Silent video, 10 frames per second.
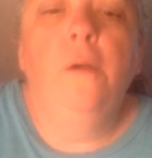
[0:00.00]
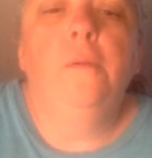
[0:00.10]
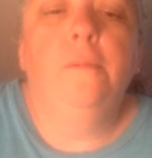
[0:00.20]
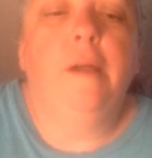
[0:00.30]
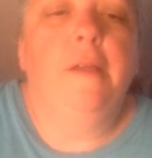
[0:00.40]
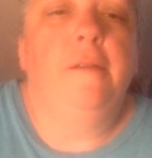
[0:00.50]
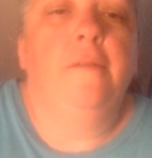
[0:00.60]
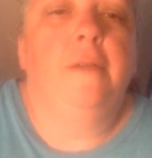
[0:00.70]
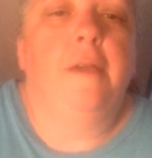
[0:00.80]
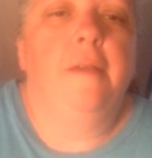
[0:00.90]
Oh,
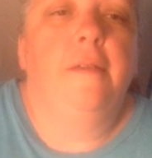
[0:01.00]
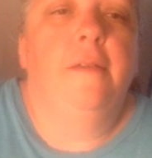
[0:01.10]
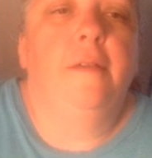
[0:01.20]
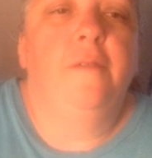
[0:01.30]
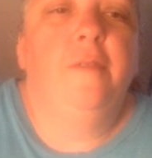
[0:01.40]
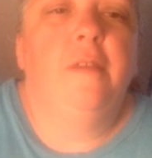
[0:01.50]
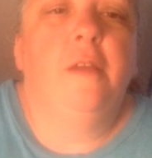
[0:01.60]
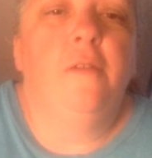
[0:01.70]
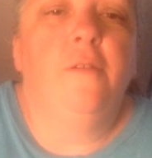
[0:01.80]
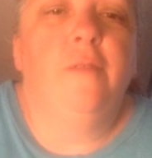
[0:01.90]
great. Okay. I
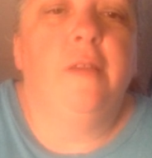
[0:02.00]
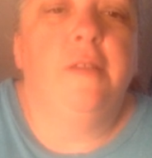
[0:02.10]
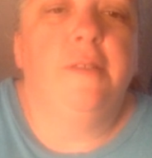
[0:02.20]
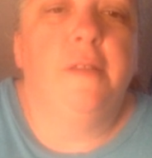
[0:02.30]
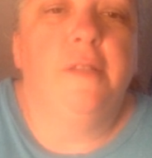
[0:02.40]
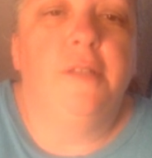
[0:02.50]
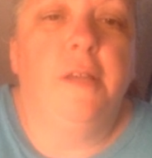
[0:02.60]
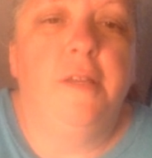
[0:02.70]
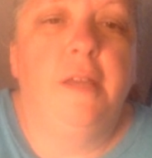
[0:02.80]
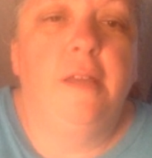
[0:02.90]
don't know if you guys saw
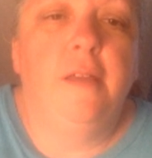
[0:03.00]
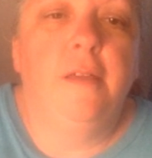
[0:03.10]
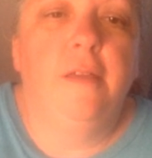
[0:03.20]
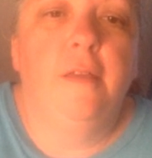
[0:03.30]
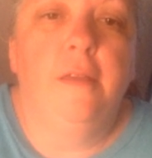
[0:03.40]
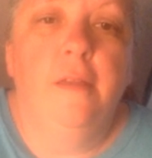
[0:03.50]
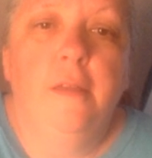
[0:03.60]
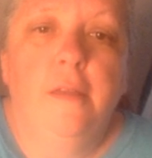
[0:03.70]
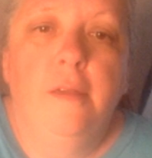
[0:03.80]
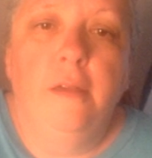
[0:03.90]
the Titanic
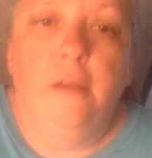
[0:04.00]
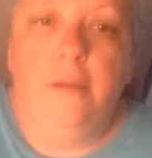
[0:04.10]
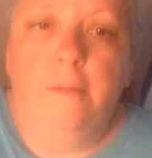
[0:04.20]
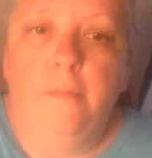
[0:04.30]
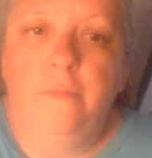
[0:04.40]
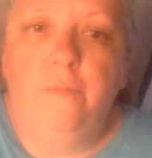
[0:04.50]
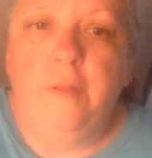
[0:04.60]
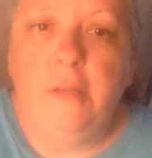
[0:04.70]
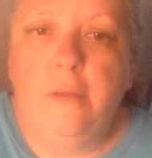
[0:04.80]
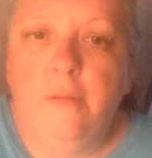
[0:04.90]

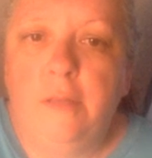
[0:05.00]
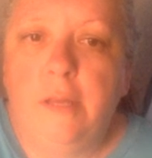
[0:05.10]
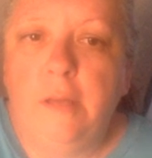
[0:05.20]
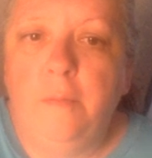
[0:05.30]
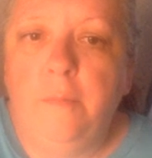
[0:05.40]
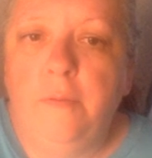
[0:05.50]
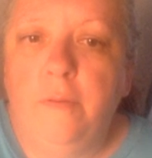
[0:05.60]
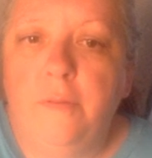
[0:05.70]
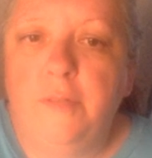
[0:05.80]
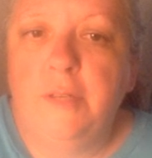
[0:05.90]
video that I
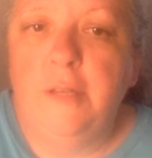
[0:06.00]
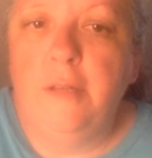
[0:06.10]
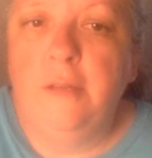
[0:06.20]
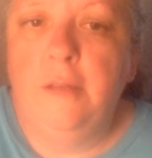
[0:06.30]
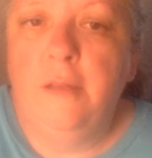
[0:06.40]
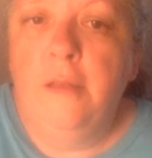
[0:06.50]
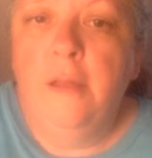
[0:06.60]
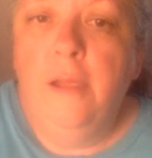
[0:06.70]
posted.